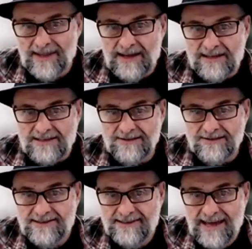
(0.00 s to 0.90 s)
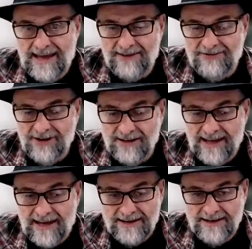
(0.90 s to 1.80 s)
So that, I've tried
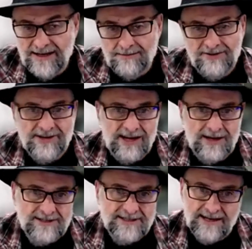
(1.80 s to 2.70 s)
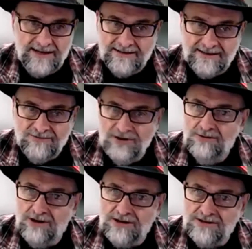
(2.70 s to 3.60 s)
that a number of times and that really
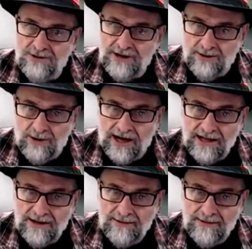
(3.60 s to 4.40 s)
works quite well.